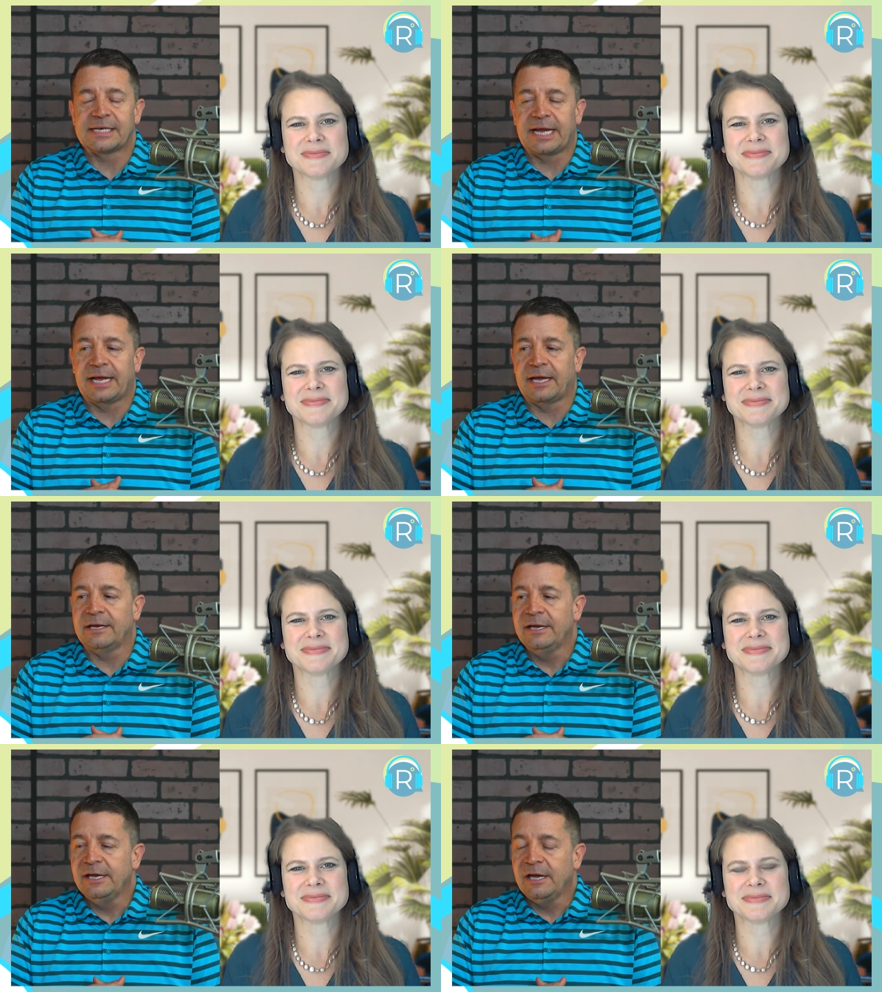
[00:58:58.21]
Speaker 1: And
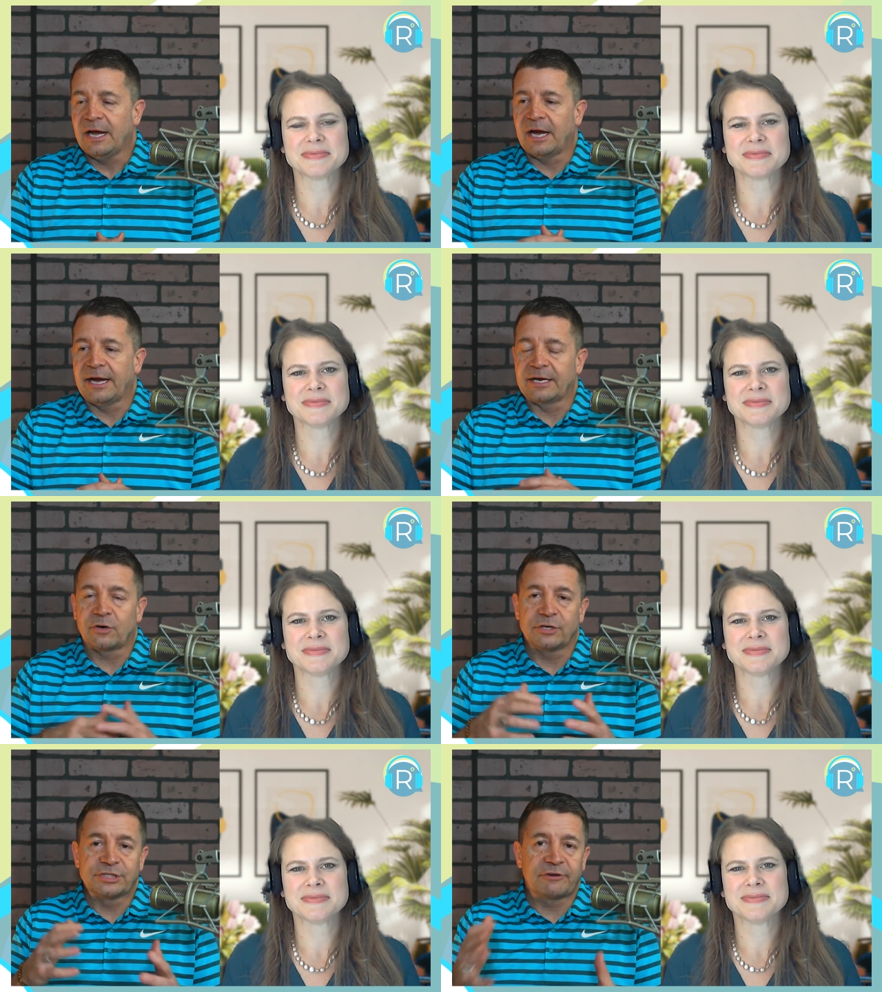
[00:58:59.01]
I
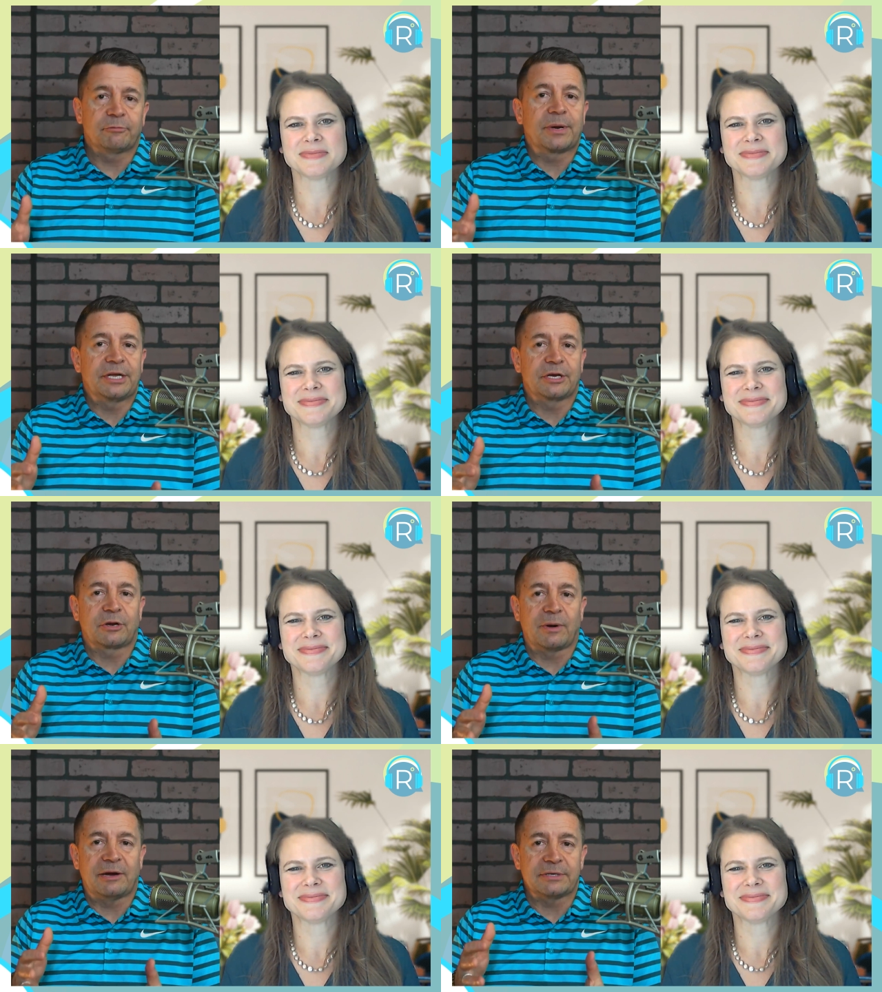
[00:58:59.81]
encourage everybody to
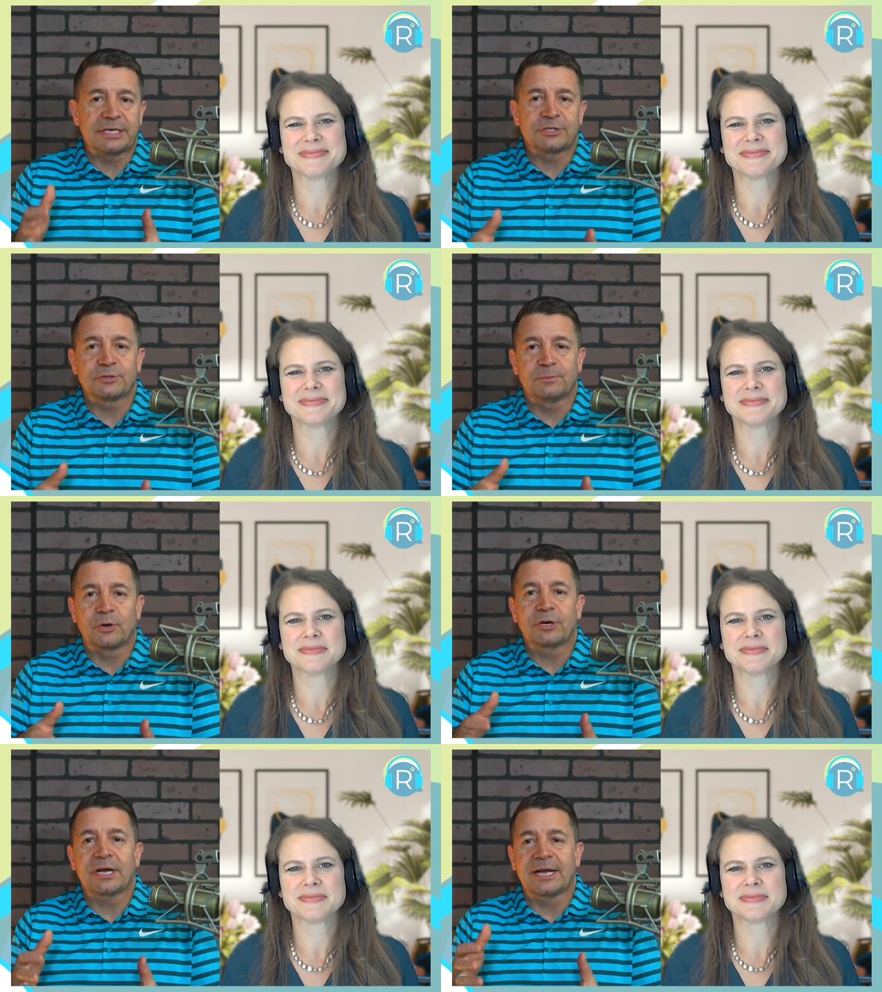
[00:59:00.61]
go out and get your
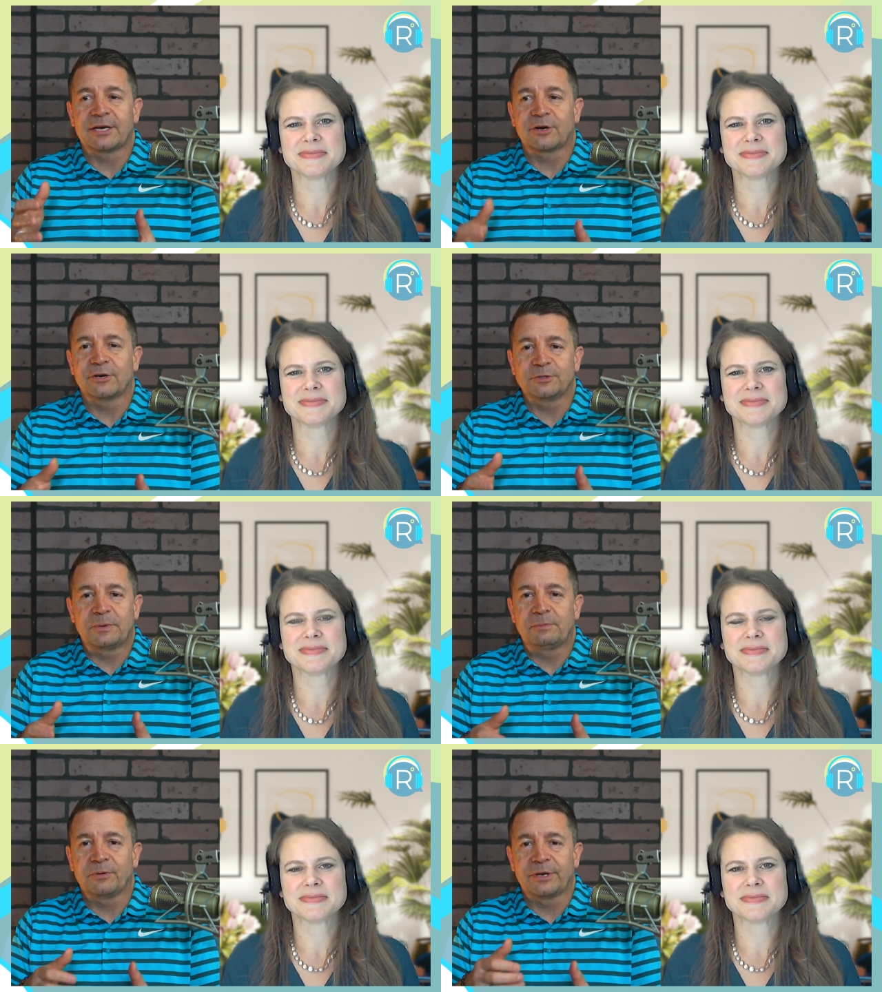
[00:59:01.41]
book. I encourage
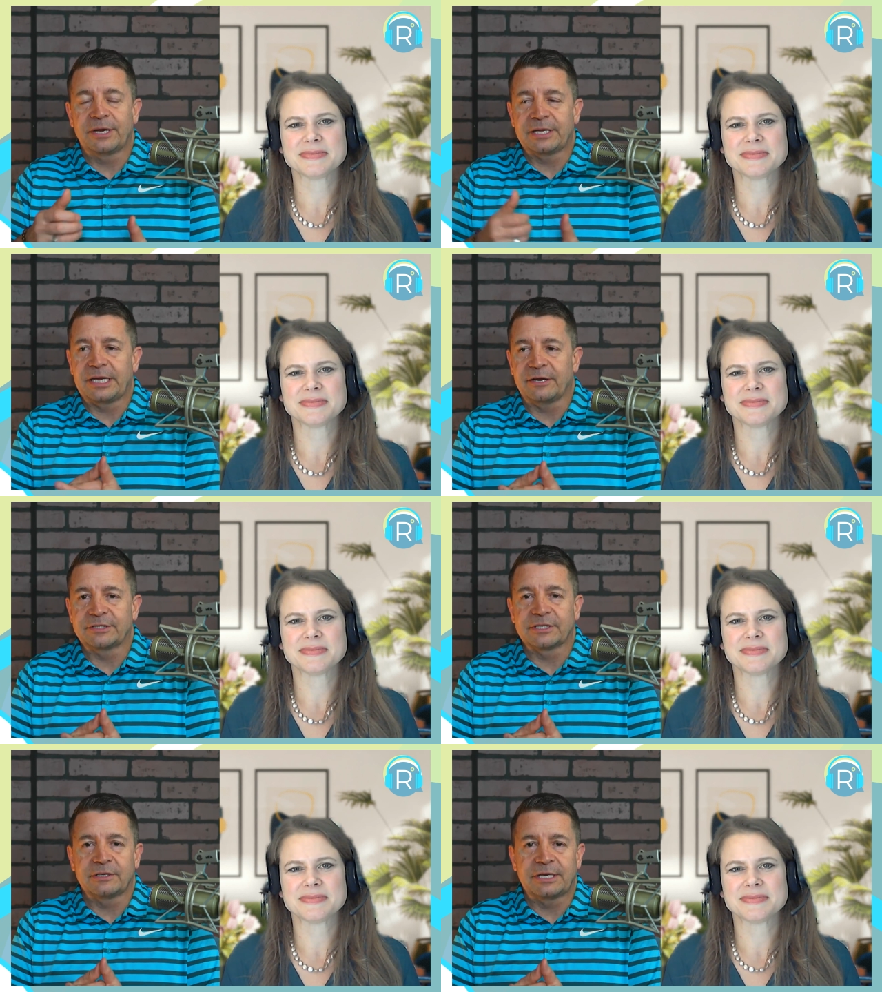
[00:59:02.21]
people to, you know,
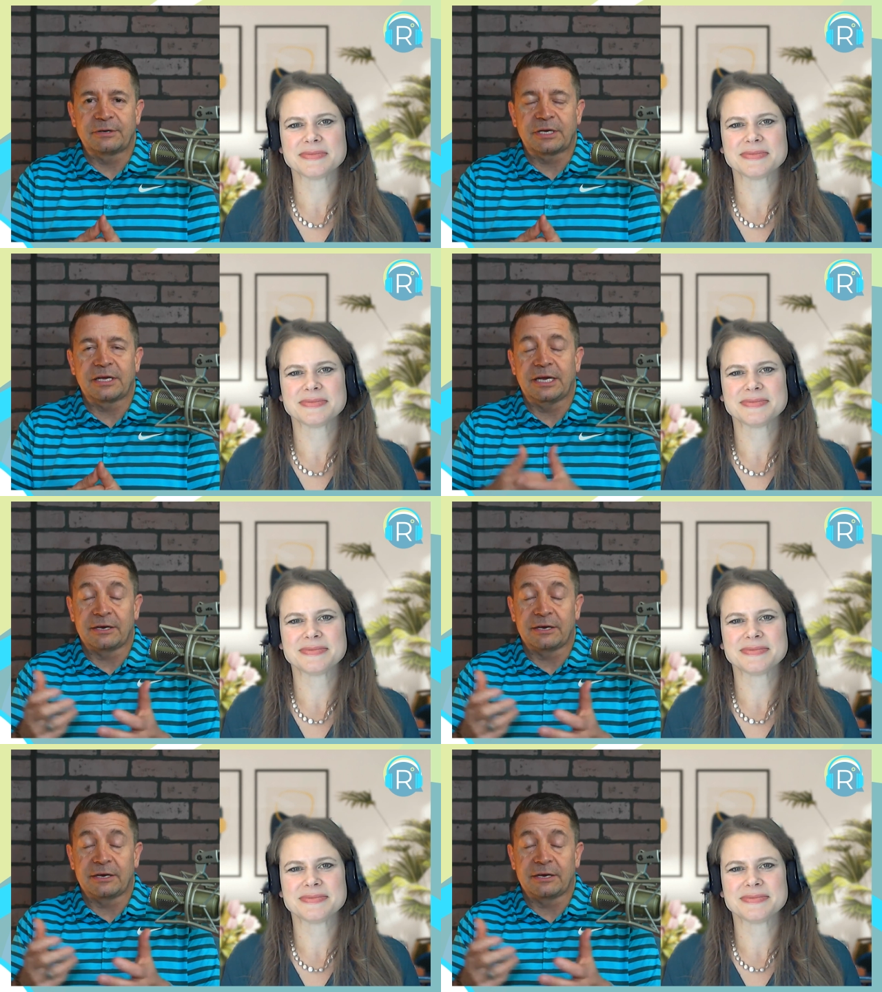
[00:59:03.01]
to link, you know,